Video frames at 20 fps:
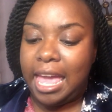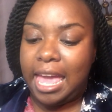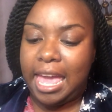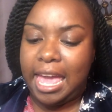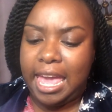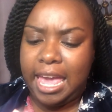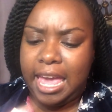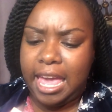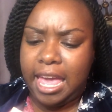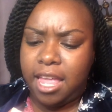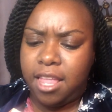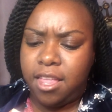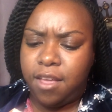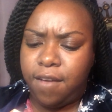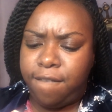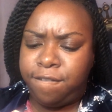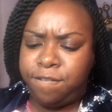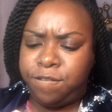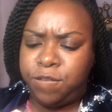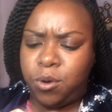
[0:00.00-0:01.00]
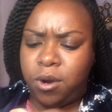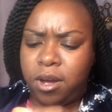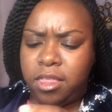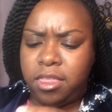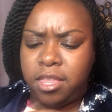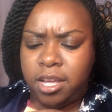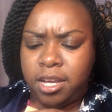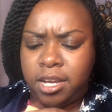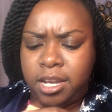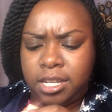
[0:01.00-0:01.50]
And for
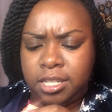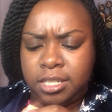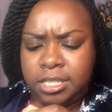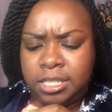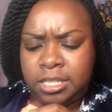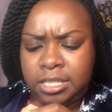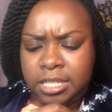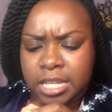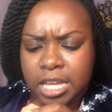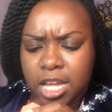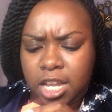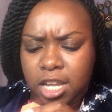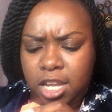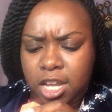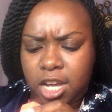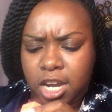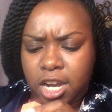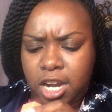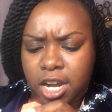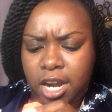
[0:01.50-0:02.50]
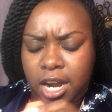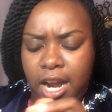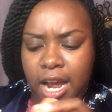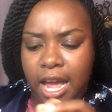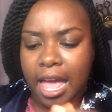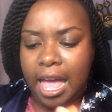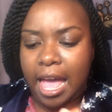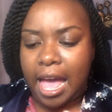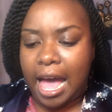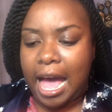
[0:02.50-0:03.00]
the concealer,
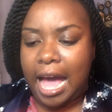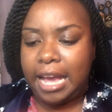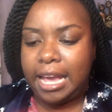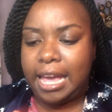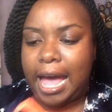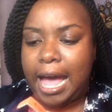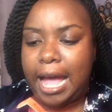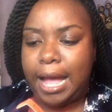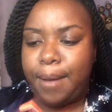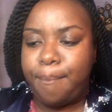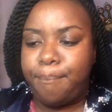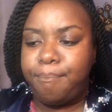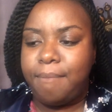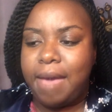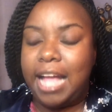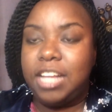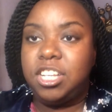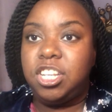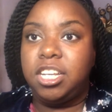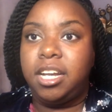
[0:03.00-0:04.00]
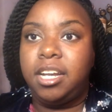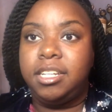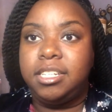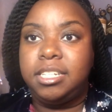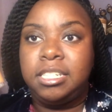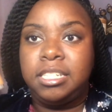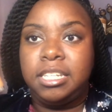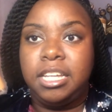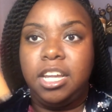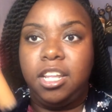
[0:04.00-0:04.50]
I got Magic
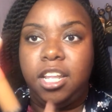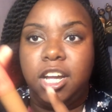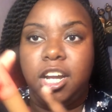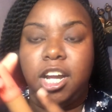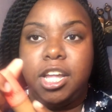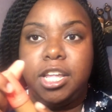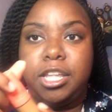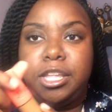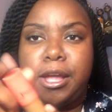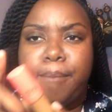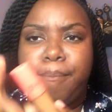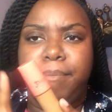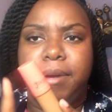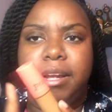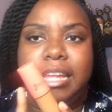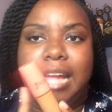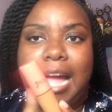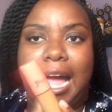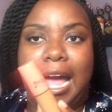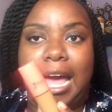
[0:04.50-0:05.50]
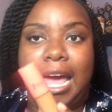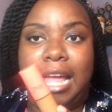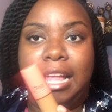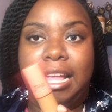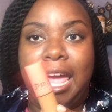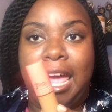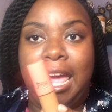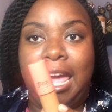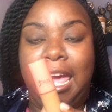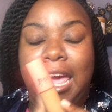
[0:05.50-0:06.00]
Concealer number 9,
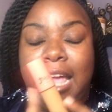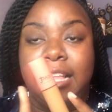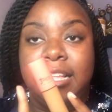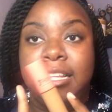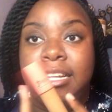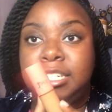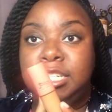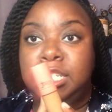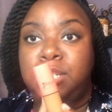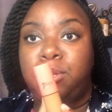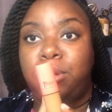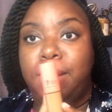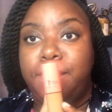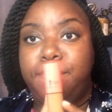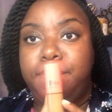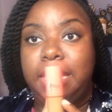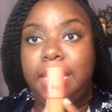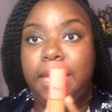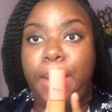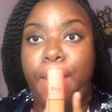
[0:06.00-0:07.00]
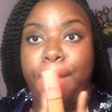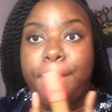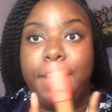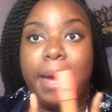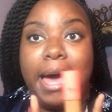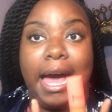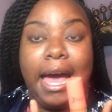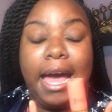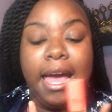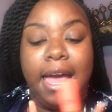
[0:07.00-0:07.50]
and this is going to be
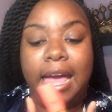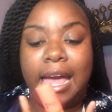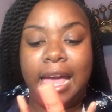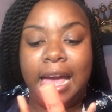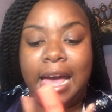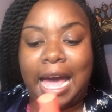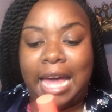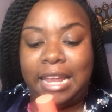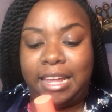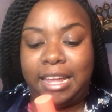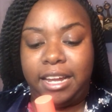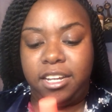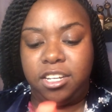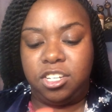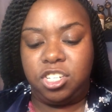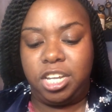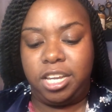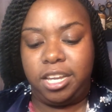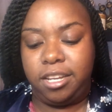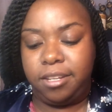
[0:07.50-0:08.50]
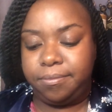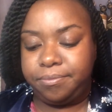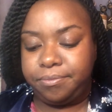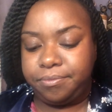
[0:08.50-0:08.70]
my highlighting shade.